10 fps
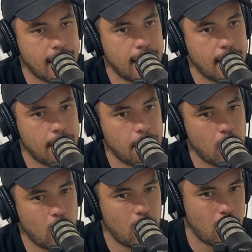
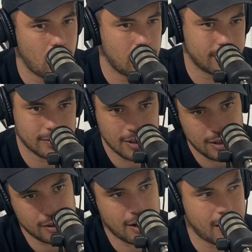Um, or
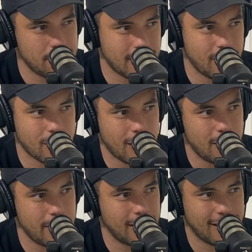I'd go MJ or
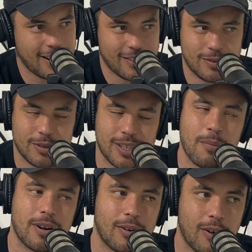Kobe, like
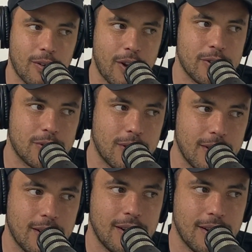someone along those
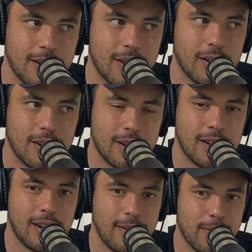sort of
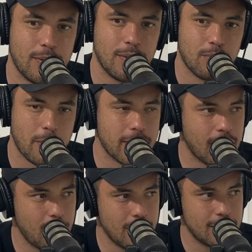level.
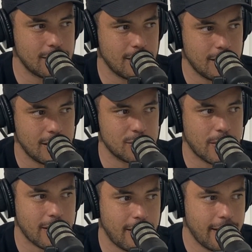Probably Kobe because he,
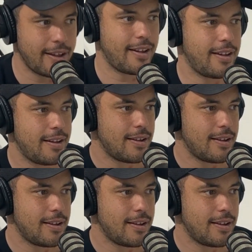he's my guy.